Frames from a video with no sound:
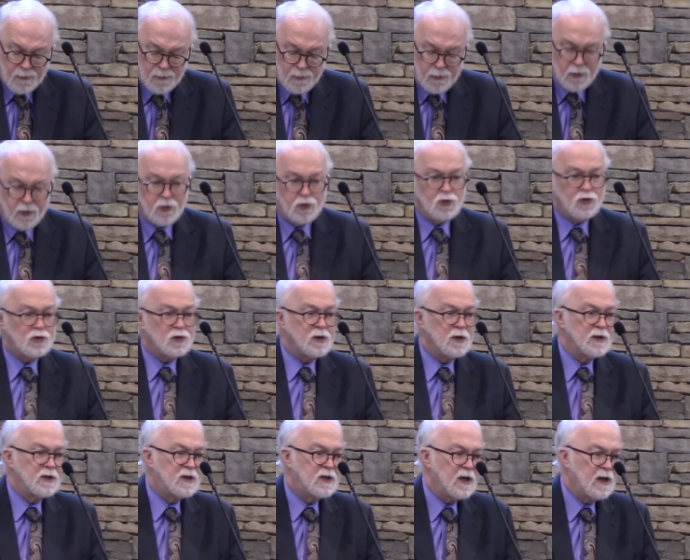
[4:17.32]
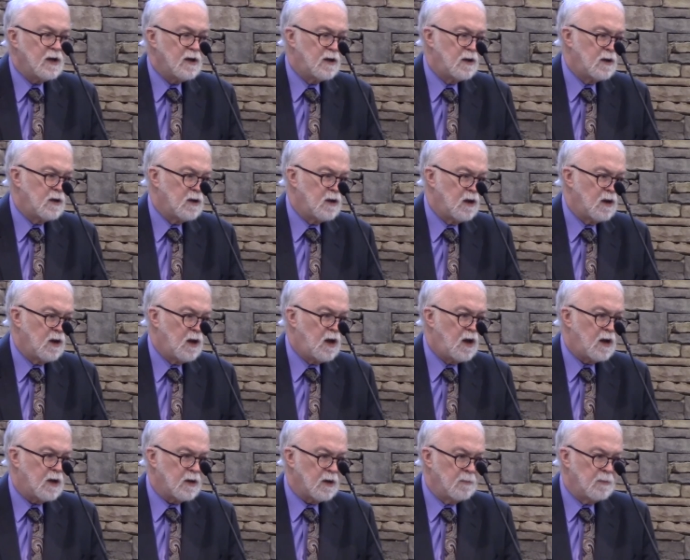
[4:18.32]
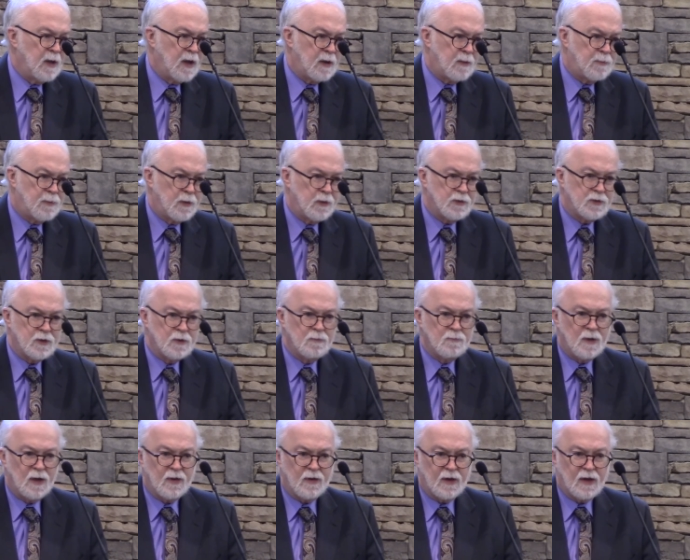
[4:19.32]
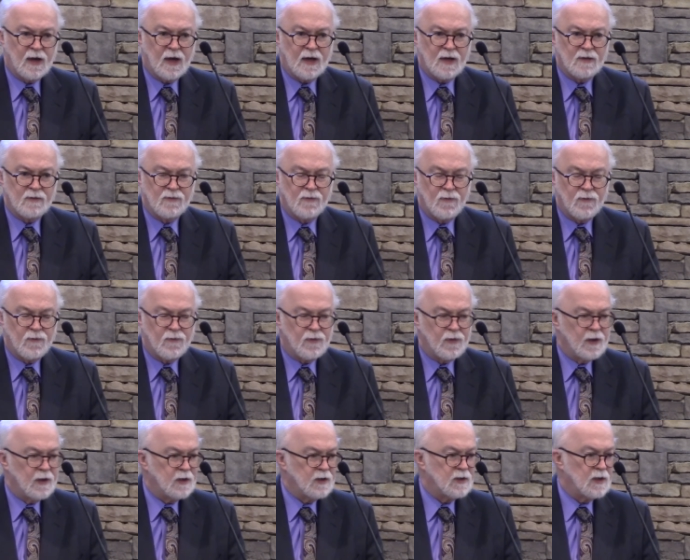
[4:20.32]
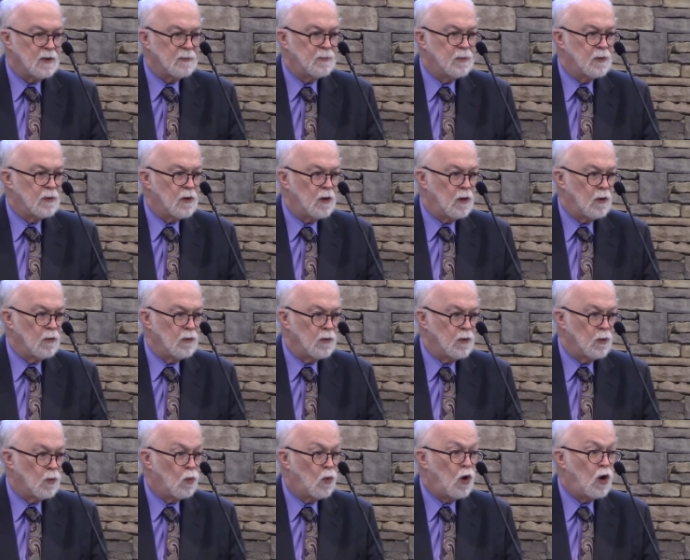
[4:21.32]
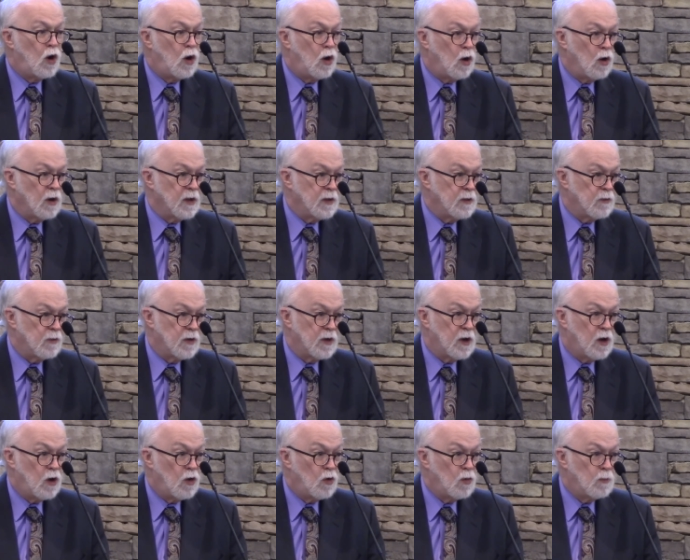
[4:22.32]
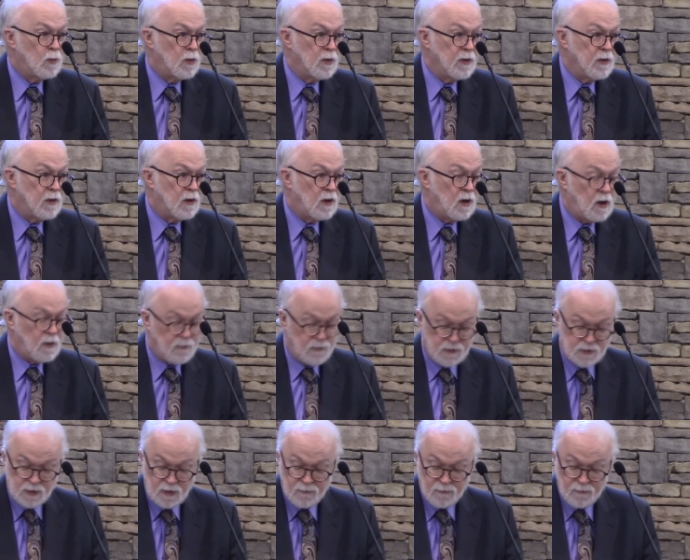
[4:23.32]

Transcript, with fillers: You can usually tell a lot about a person by the kind of things they put on their wall, either at home or in their office.